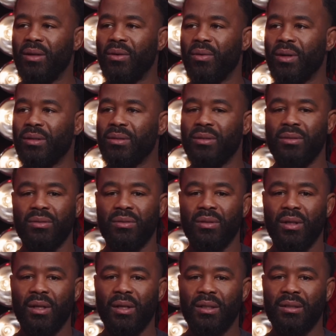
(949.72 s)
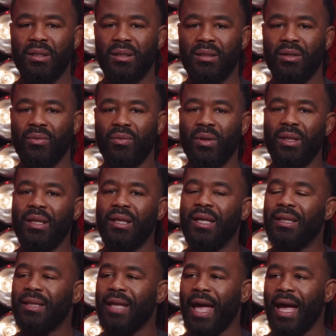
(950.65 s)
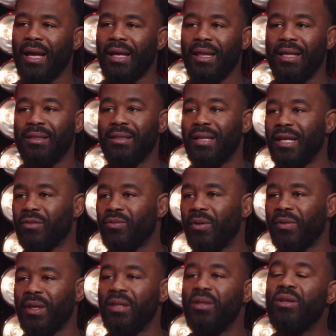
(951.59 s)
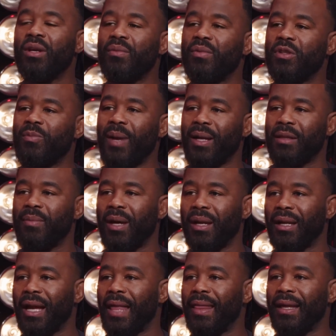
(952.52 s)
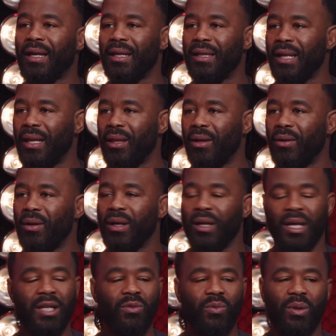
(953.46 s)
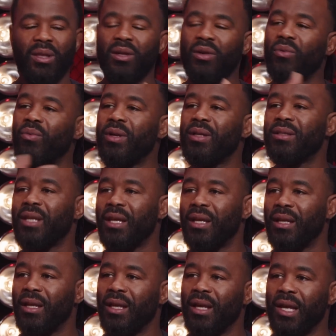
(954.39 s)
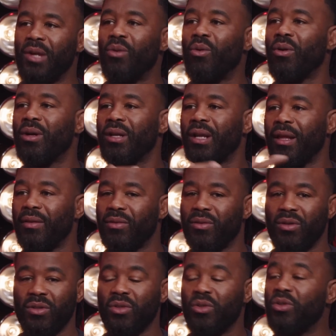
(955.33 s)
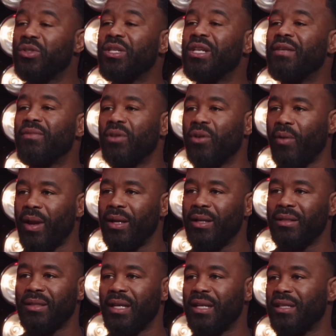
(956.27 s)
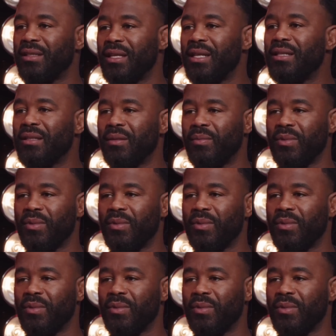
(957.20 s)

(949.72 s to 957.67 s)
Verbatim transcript: in order to, to, to really get the accolades. And that's one thing you can respect about a guy like Canelo. He's willing to risk it in order to, to, to achieve the greatness that he sees in